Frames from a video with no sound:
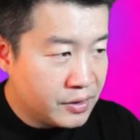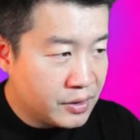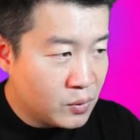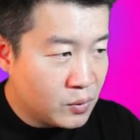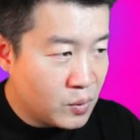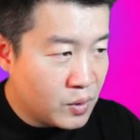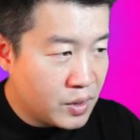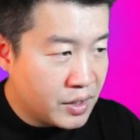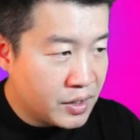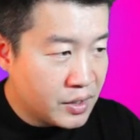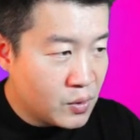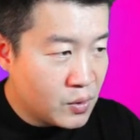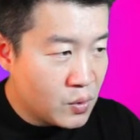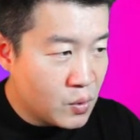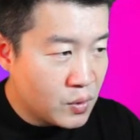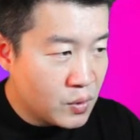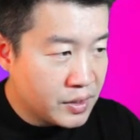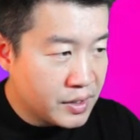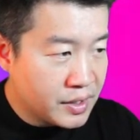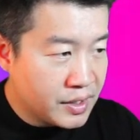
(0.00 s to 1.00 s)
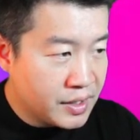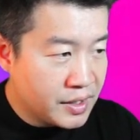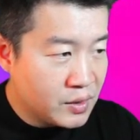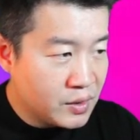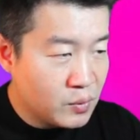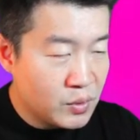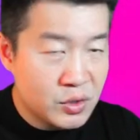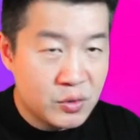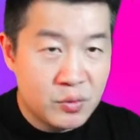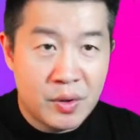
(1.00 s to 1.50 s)
The y
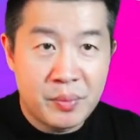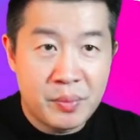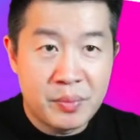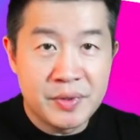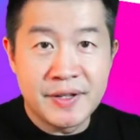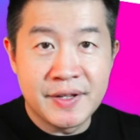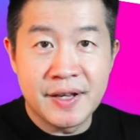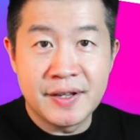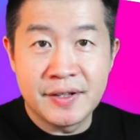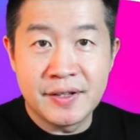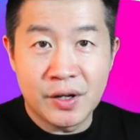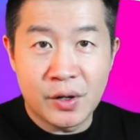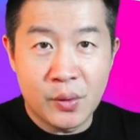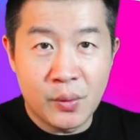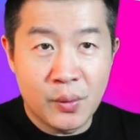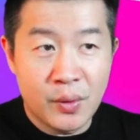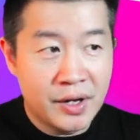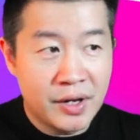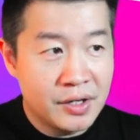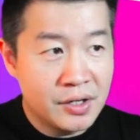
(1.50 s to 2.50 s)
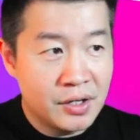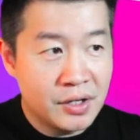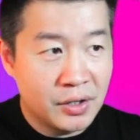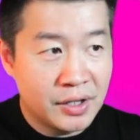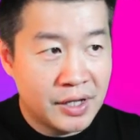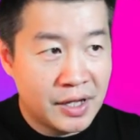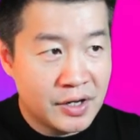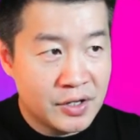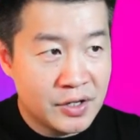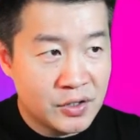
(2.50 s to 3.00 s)
coordinate, which represents the gradient
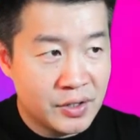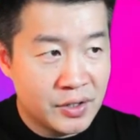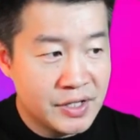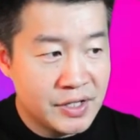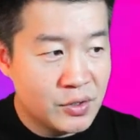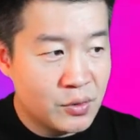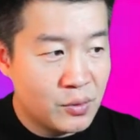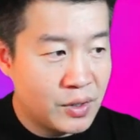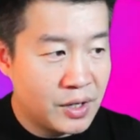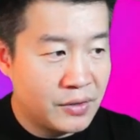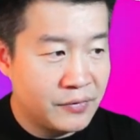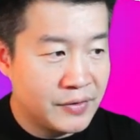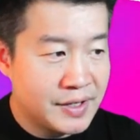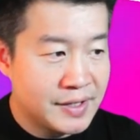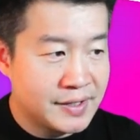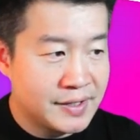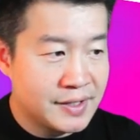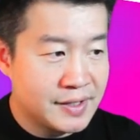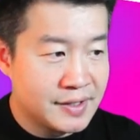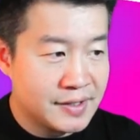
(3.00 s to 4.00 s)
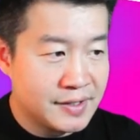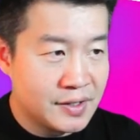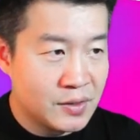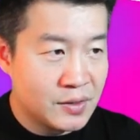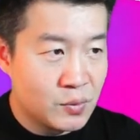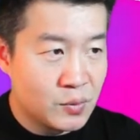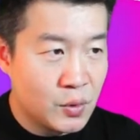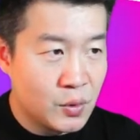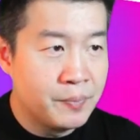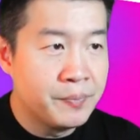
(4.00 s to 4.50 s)
or that is on this graph, is
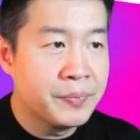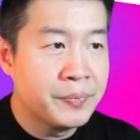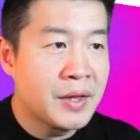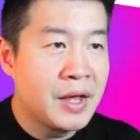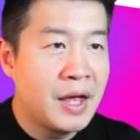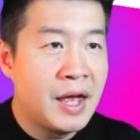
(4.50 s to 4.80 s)
0.